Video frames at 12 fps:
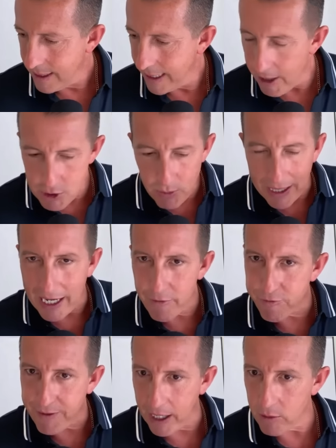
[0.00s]
Here's what I
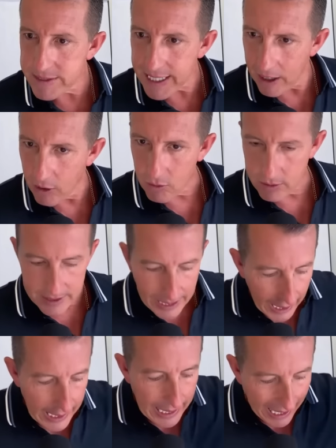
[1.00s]
found out.
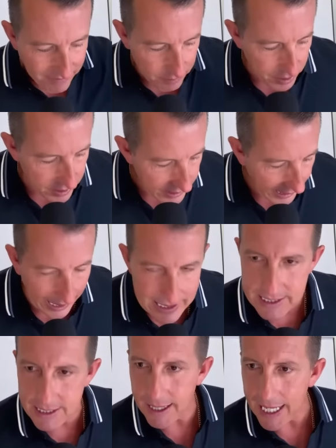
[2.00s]
Not everybody
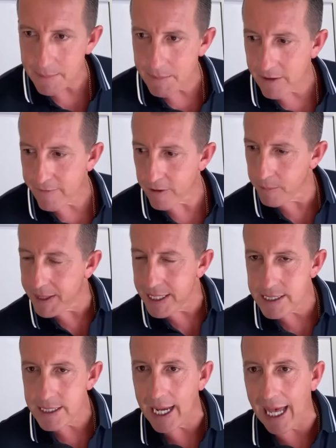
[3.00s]
has to like me for me
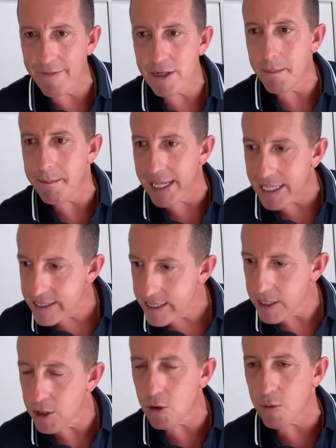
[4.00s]
to have an
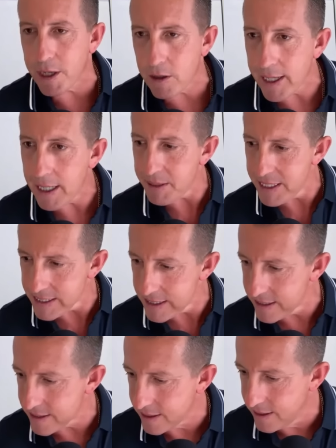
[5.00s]
amazing career and
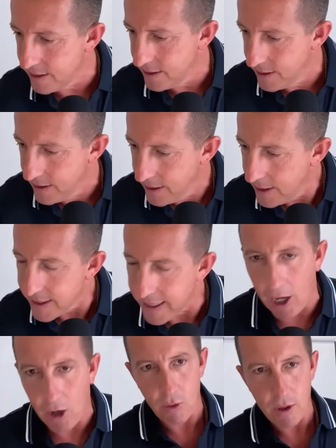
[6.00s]
business.
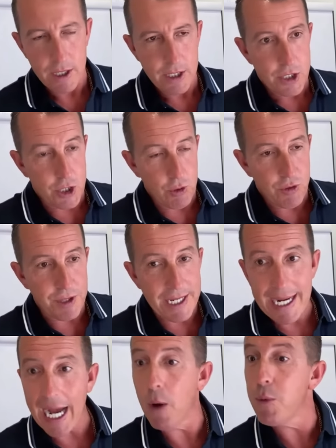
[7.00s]
Now, do you
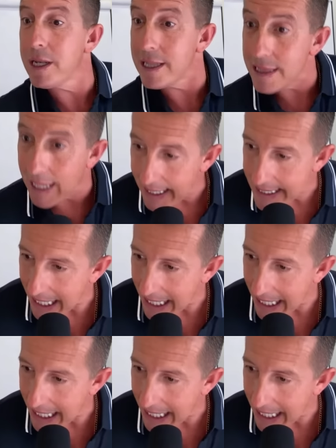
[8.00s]
think I would like